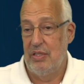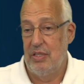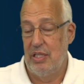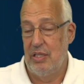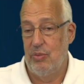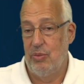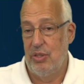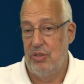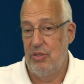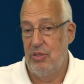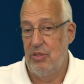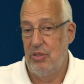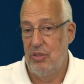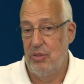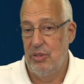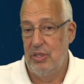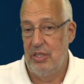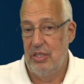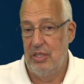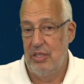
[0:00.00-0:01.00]
in what you
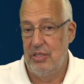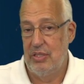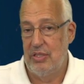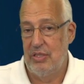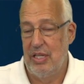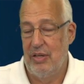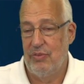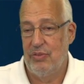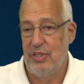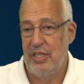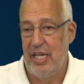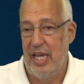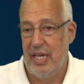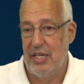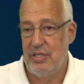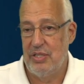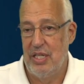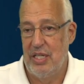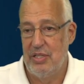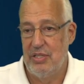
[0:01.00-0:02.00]
do, and there's definitely
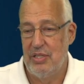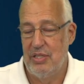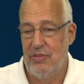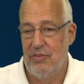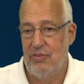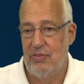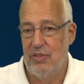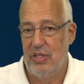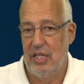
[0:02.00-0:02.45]
access. If